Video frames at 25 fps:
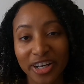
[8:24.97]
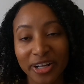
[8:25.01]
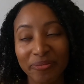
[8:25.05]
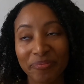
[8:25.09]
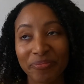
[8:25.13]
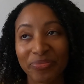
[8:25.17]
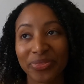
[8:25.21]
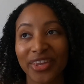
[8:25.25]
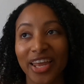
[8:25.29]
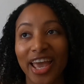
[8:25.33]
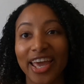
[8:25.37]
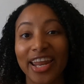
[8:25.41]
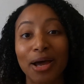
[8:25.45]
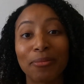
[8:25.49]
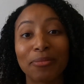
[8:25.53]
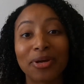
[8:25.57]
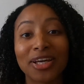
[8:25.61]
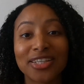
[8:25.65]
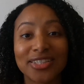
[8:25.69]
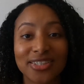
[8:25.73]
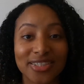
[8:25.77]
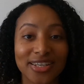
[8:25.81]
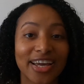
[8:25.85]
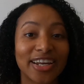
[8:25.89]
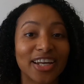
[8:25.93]
And I'm
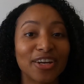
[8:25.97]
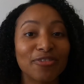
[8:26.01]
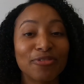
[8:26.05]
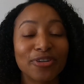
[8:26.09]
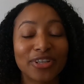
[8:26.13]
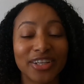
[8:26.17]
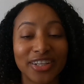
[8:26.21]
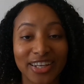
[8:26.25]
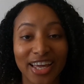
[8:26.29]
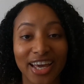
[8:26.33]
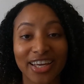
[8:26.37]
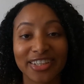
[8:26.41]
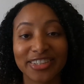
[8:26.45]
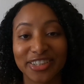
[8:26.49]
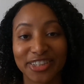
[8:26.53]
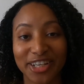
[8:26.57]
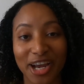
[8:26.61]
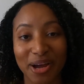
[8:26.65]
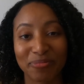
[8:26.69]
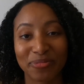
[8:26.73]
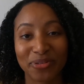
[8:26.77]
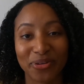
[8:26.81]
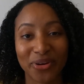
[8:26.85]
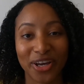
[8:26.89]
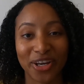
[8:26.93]
excited for the next
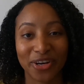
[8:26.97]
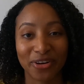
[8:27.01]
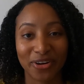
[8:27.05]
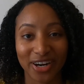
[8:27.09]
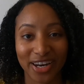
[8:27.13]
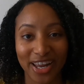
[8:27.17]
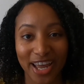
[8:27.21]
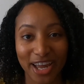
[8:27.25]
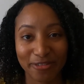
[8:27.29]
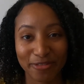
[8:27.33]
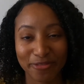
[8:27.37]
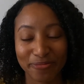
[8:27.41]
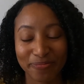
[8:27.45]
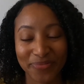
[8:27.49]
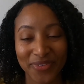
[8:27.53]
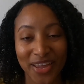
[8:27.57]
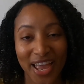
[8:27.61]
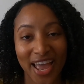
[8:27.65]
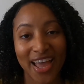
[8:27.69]
chapter in our life.